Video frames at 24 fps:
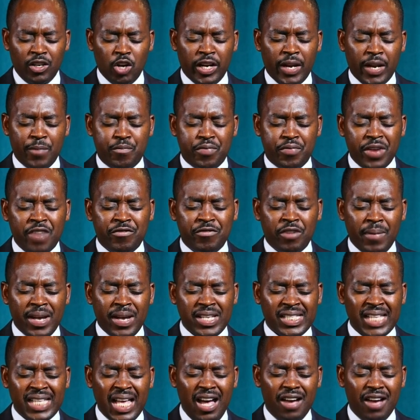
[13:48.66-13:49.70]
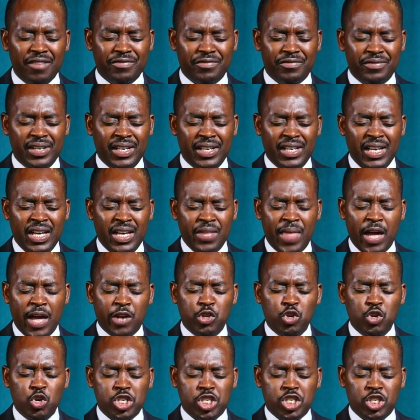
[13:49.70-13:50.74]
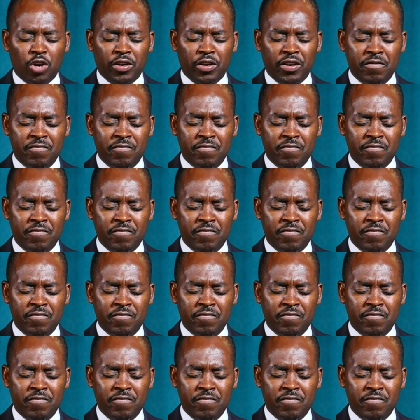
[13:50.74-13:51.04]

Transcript: Lord, I pray for myself, that you shall